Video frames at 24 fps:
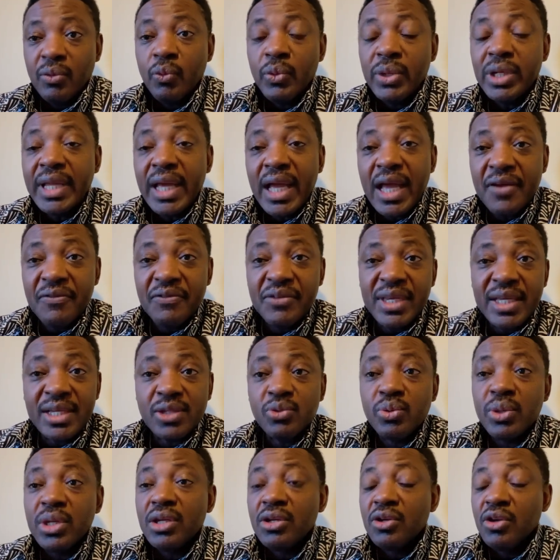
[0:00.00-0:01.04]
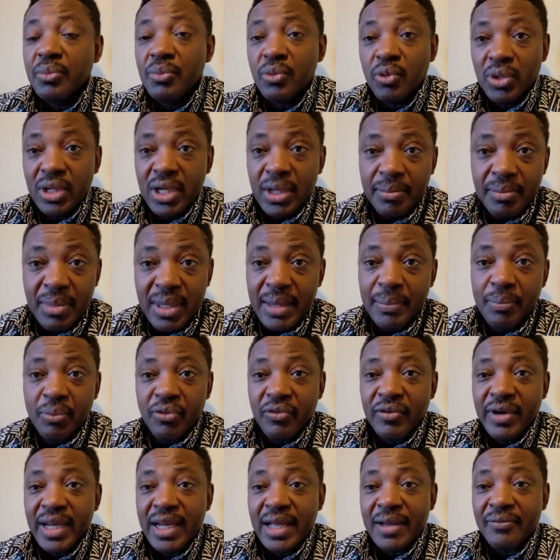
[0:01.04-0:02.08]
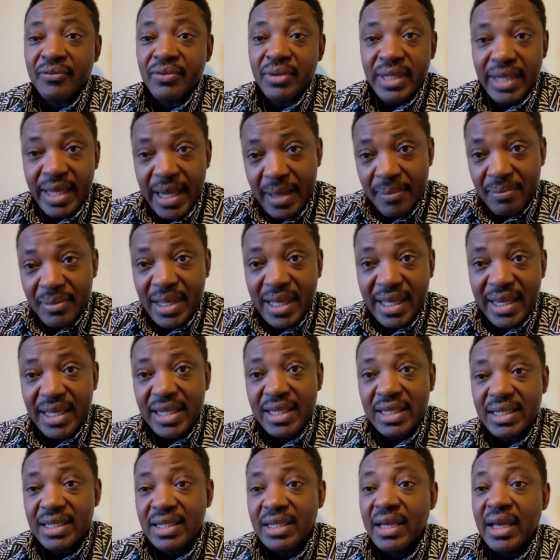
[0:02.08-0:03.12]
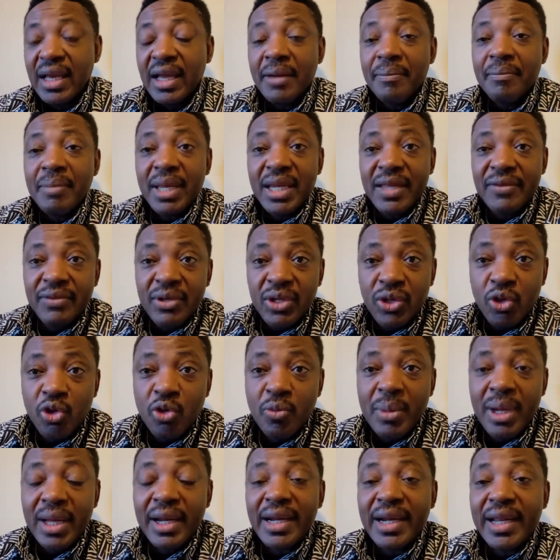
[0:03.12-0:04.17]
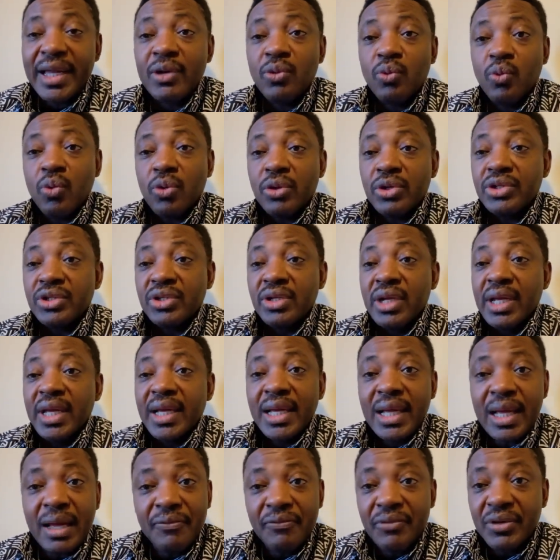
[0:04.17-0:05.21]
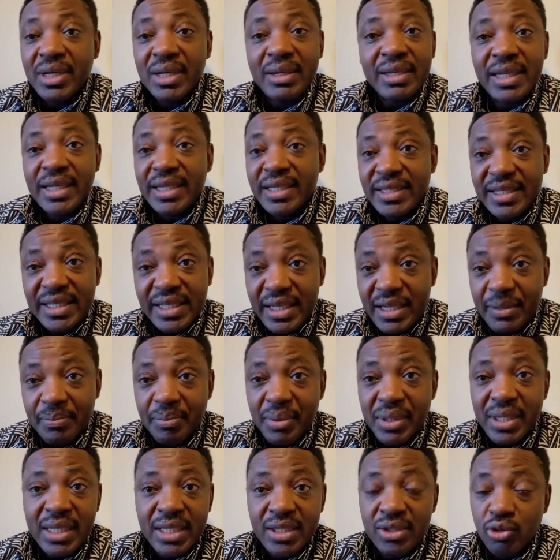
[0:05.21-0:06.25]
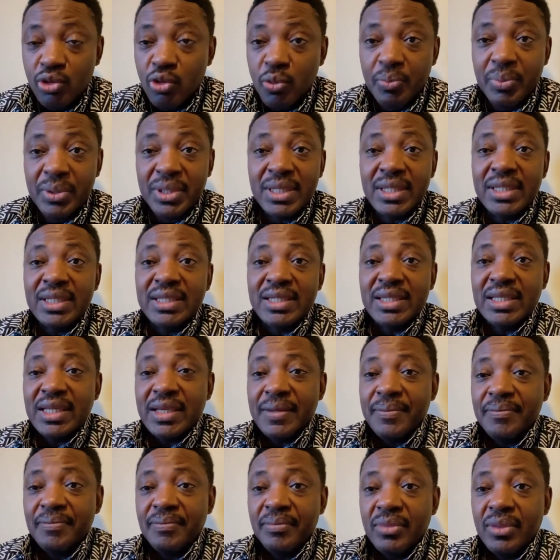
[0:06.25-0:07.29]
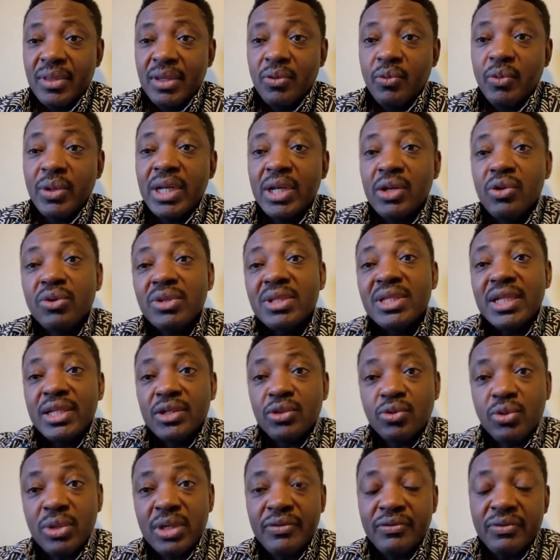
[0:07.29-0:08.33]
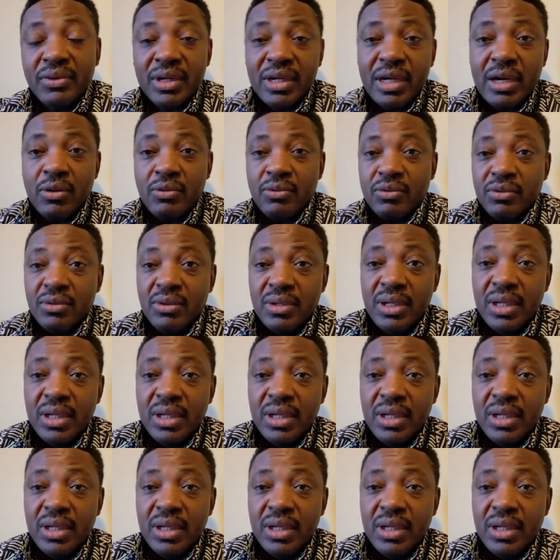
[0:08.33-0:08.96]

With the evidence, we not only me provide them for them directly, but even Human Rights Watch come for them, they still repeat the stupidity them, where they know see the truth they for ground.